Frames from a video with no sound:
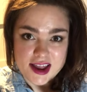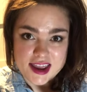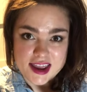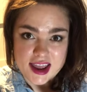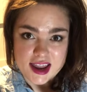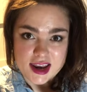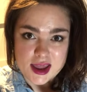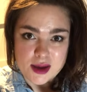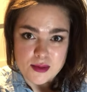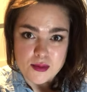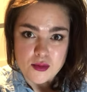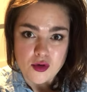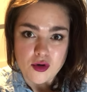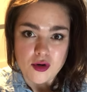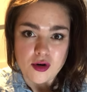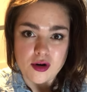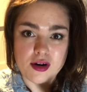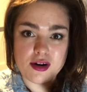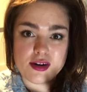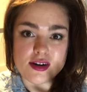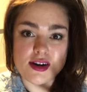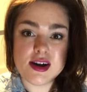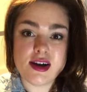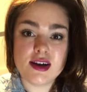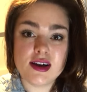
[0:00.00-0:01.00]

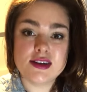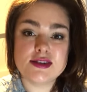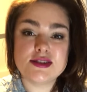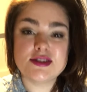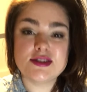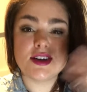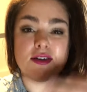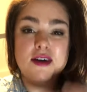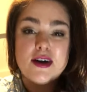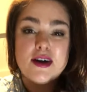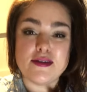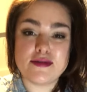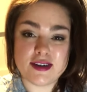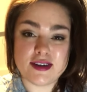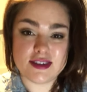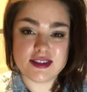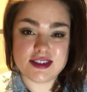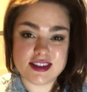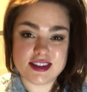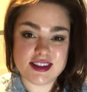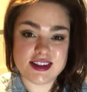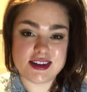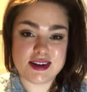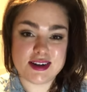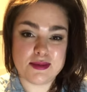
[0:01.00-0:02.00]
anymore, so I felt a
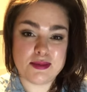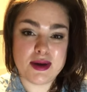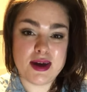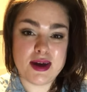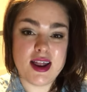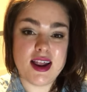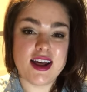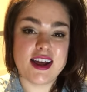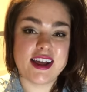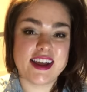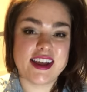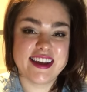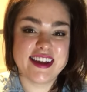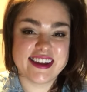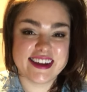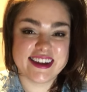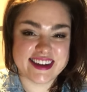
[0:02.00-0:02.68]
little bit a